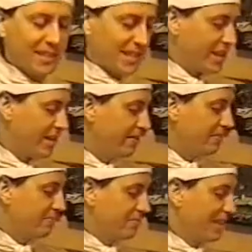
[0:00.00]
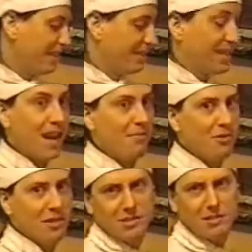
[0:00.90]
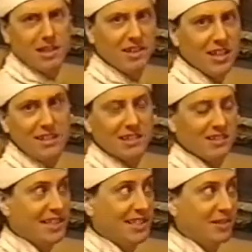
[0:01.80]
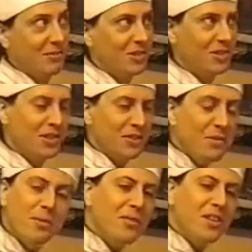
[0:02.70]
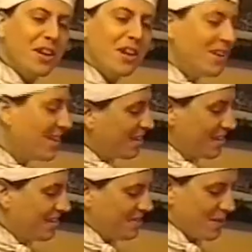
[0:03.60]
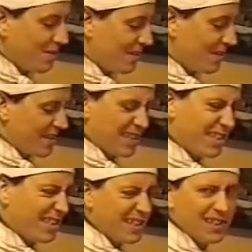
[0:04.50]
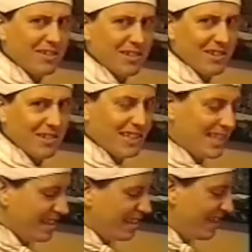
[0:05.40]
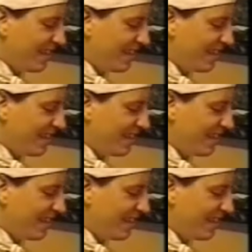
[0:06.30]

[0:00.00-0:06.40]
instead of just tap water, which I use, or still water if you prefer, but your choice.